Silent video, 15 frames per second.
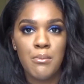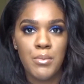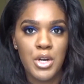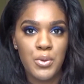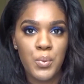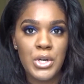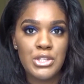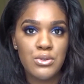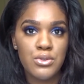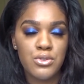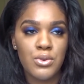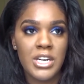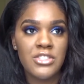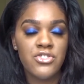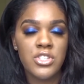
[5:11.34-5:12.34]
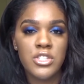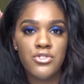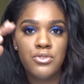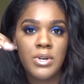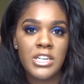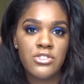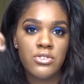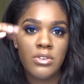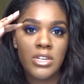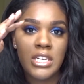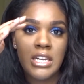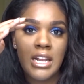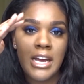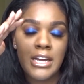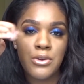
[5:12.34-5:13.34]
But when you scratch it, you
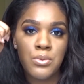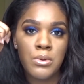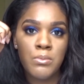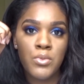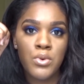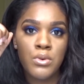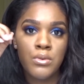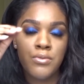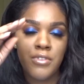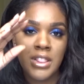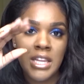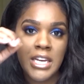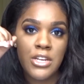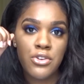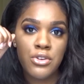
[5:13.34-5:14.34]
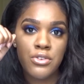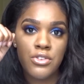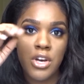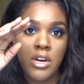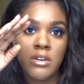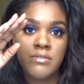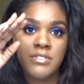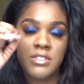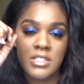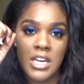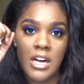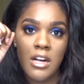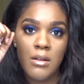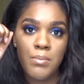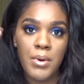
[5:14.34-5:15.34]
actually like remove layers of
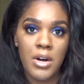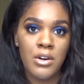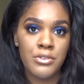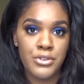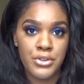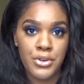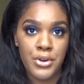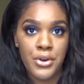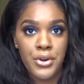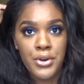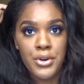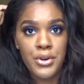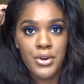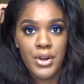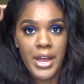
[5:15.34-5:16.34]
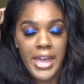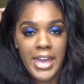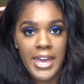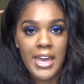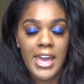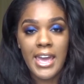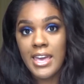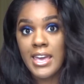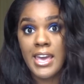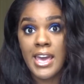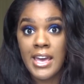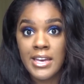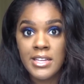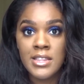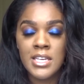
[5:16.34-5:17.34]
scalp on your
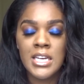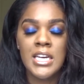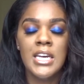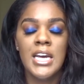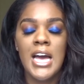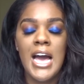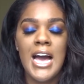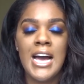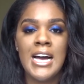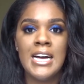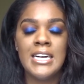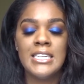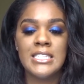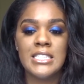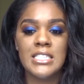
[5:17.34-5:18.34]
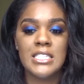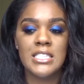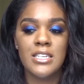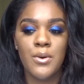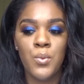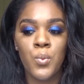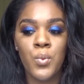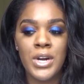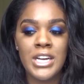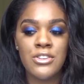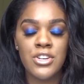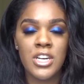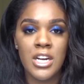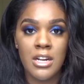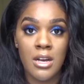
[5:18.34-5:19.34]
head, and when
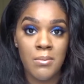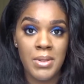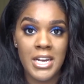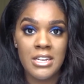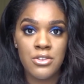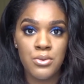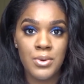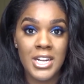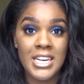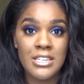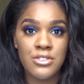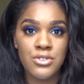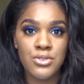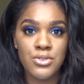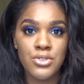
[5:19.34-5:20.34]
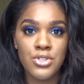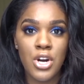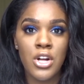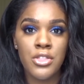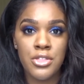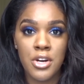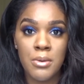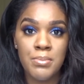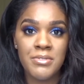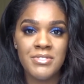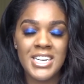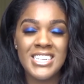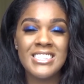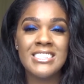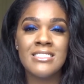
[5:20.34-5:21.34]
you're gonna apply the relaxer on top of
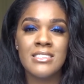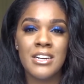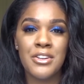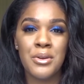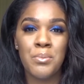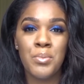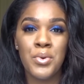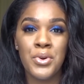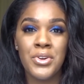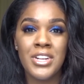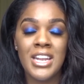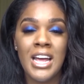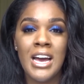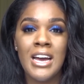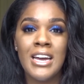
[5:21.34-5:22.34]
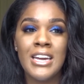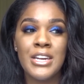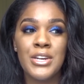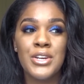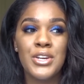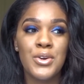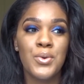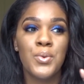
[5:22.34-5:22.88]
that, it's gonna burn like